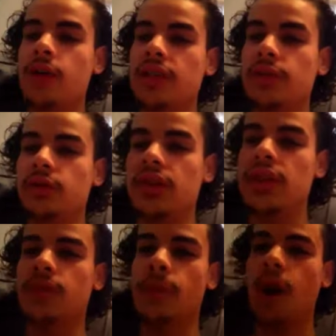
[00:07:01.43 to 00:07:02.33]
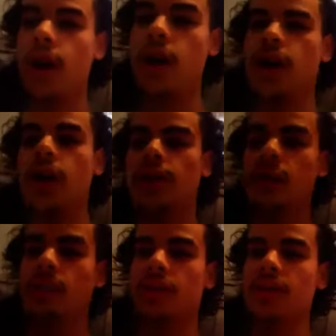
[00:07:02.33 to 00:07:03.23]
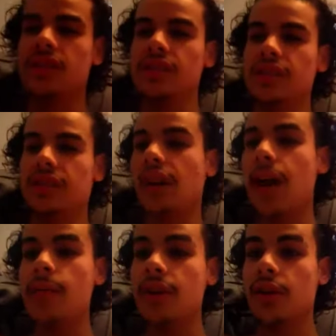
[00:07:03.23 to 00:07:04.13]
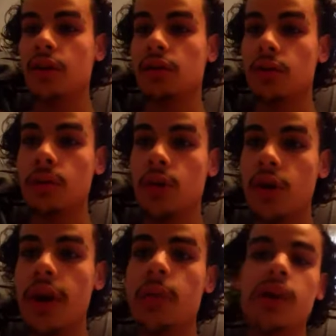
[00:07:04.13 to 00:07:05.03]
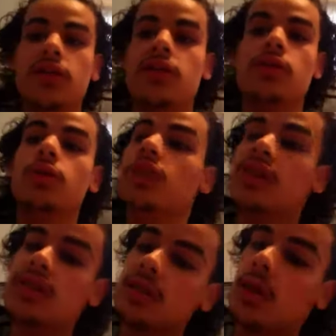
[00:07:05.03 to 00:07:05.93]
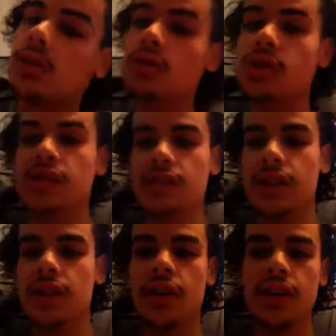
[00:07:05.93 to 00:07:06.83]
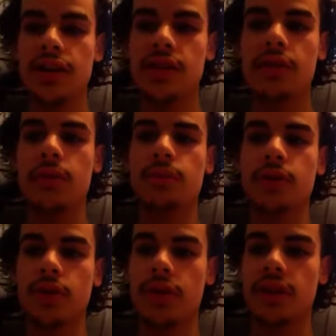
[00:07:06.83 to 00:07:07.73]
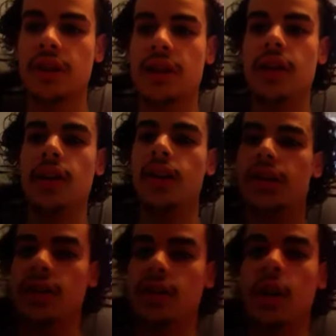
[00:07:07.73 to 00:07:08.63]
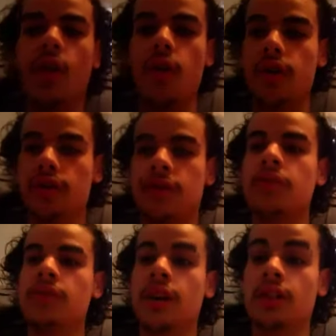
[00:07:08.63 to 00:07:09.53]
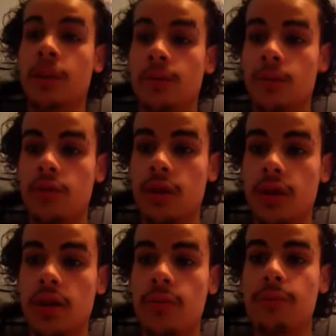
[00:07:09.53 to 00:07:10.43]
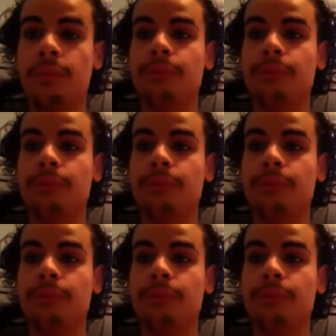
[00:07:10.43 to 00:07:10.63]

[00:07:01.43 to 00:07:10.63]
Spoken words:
evil deeds, because Dominic or LeRoyyMcCoy wants to do this and go do these things that aren't necessarily pure. It's not according to the Sirat al-Mustaqim.